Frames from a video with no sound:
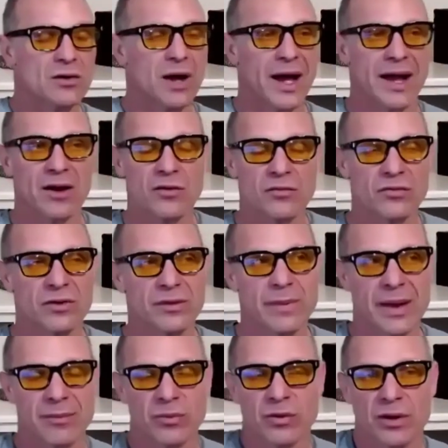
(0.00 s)
I don't
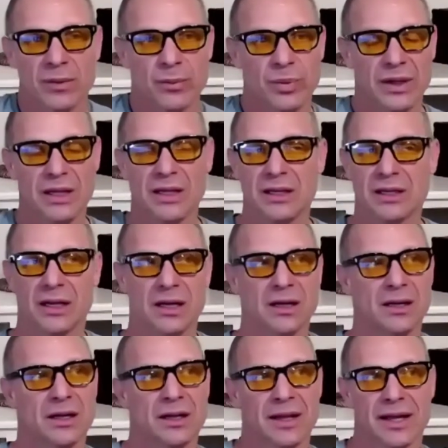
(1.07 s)
remember it being
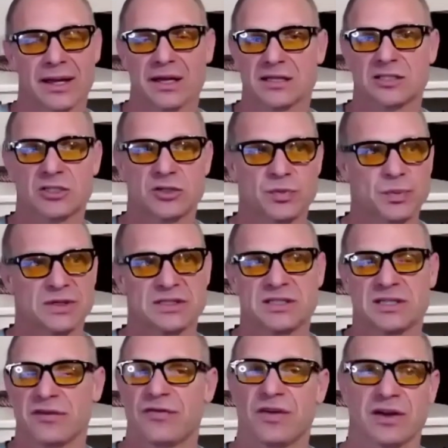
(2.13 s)
a like a
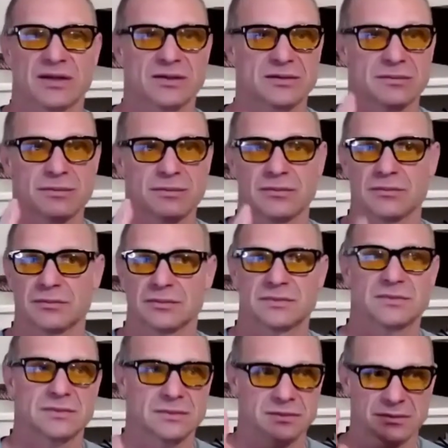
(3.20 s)
specific
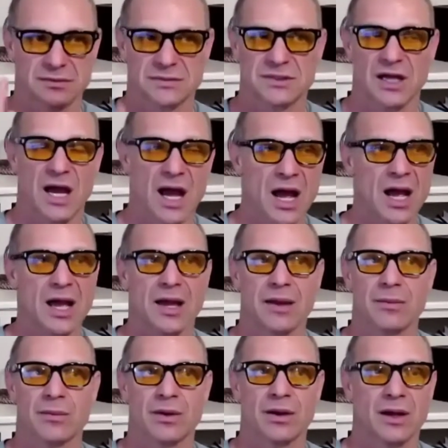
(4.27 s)

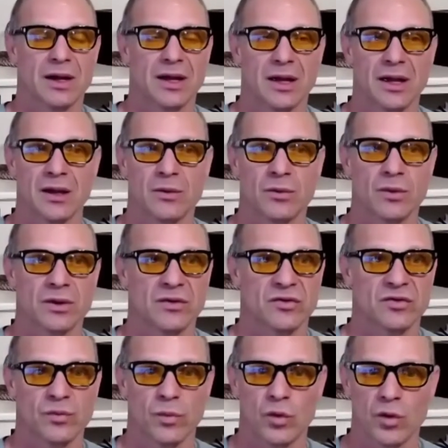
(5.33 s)
time. It
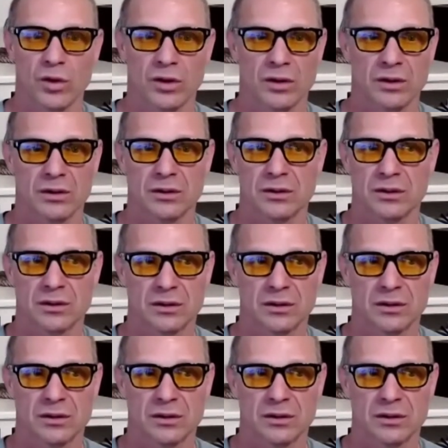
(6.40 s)
was more